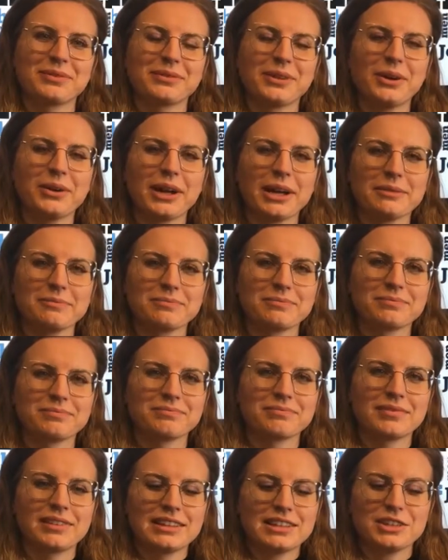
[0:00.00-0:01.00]
Okay,
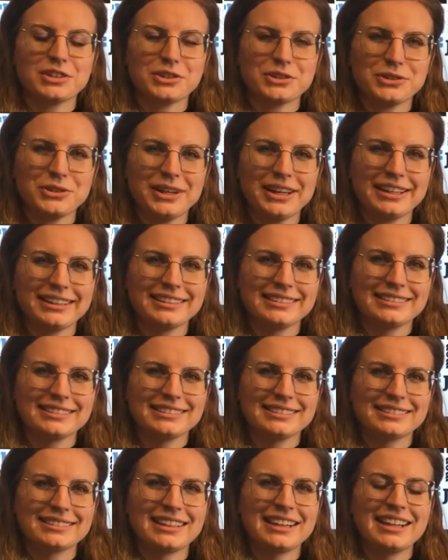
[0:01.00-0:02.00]
did you do it?
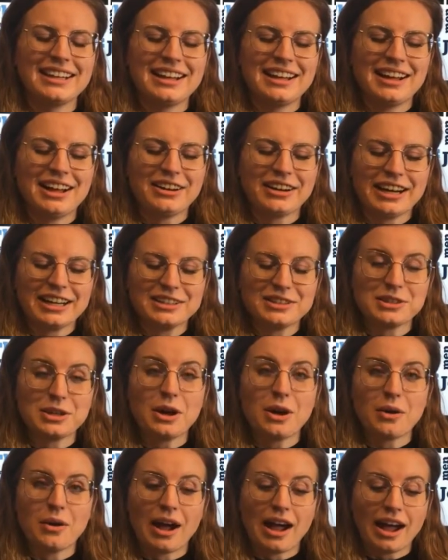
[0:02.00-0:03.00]
All right,
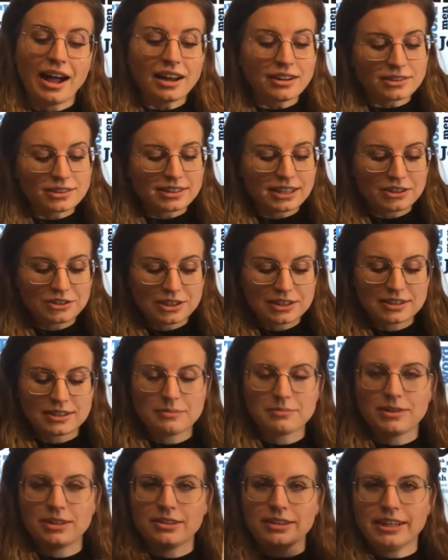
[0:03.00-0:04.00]
so I was touching
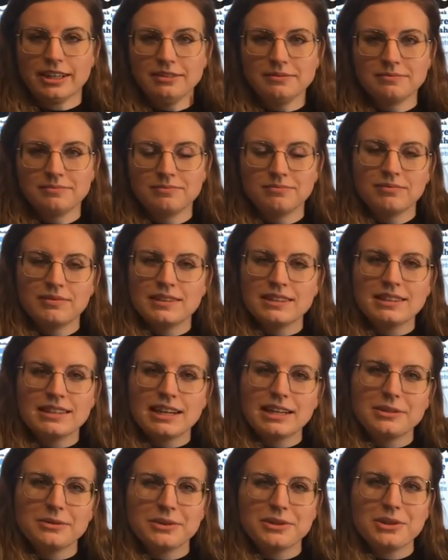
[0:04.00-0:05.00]
something green. Does
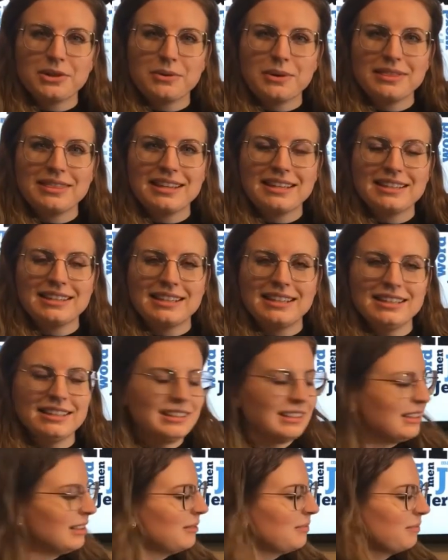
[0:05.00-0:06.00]
anyone know what this
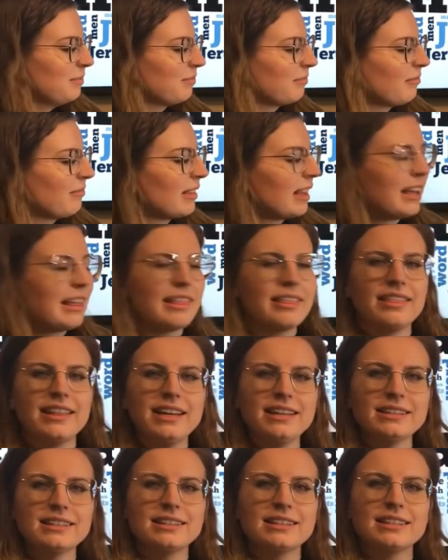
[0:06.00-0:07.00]
is?
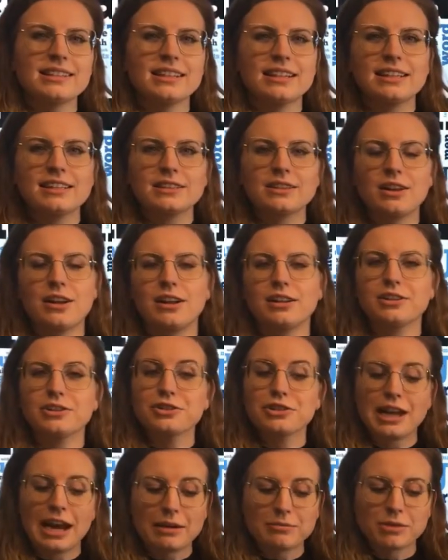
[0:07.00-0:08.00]
This is called a
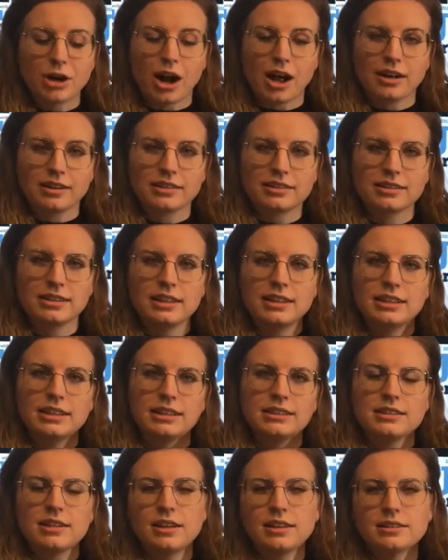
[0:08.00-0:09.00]
shamrock.
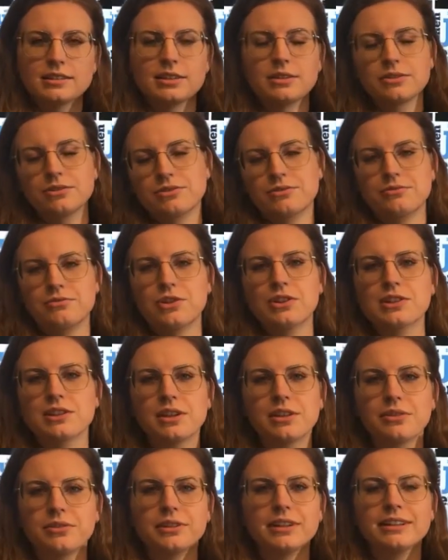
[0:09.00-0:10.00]
It's also just a
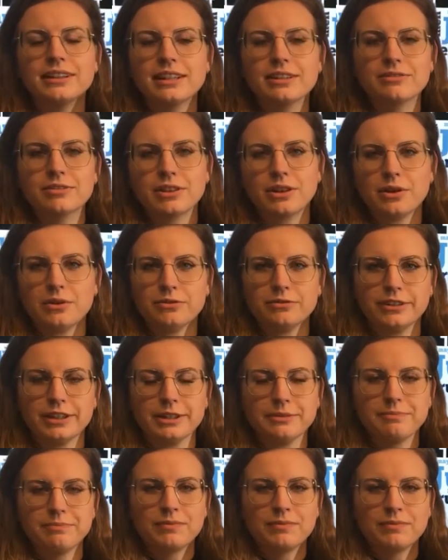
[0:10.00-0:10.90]
three-leaf clover.